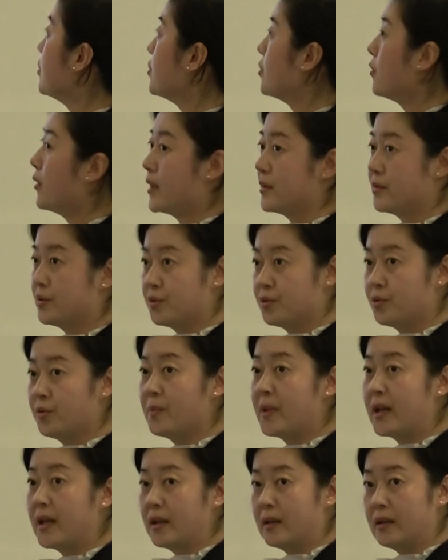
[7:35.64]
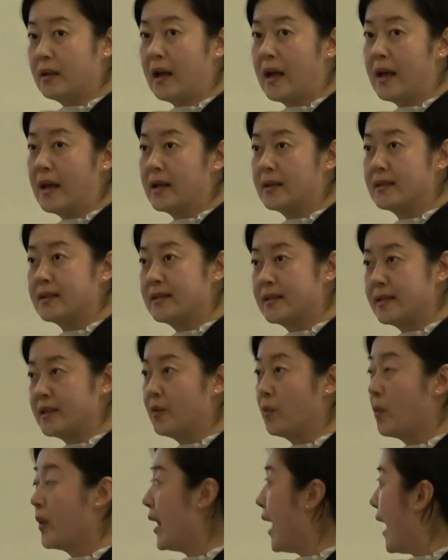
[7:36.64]
So let's zoom in and see
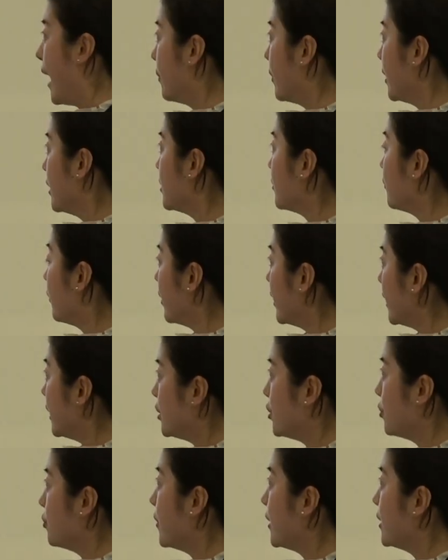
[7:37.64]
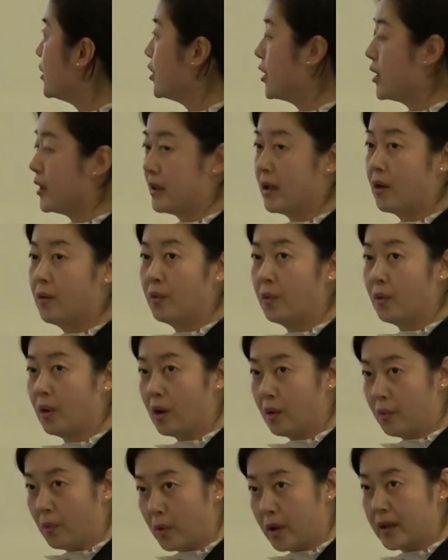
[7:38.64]
what happens for each region.
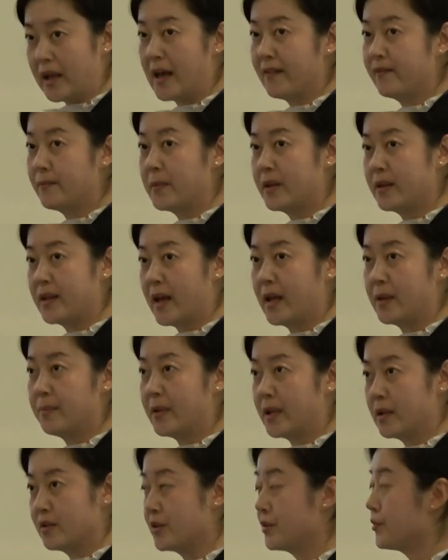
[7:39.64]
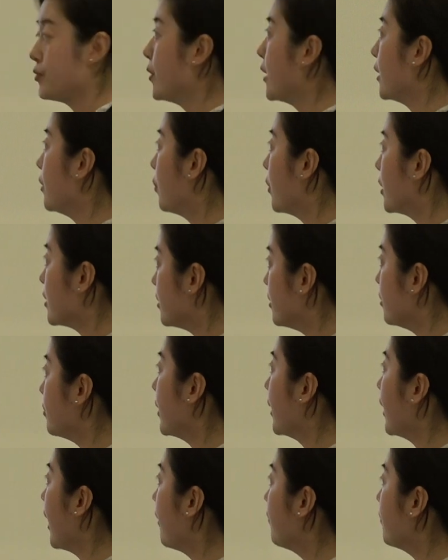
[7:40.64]
What have they been through and what's the
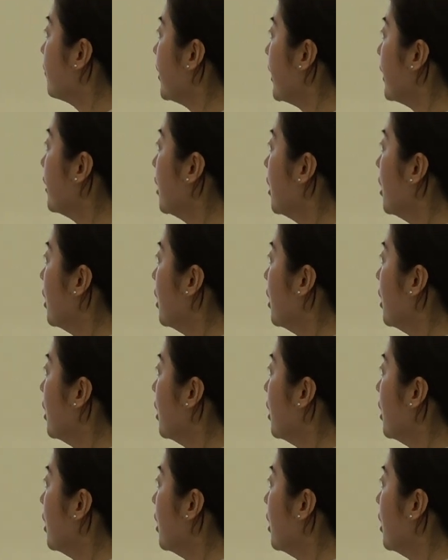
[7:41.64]
recovery?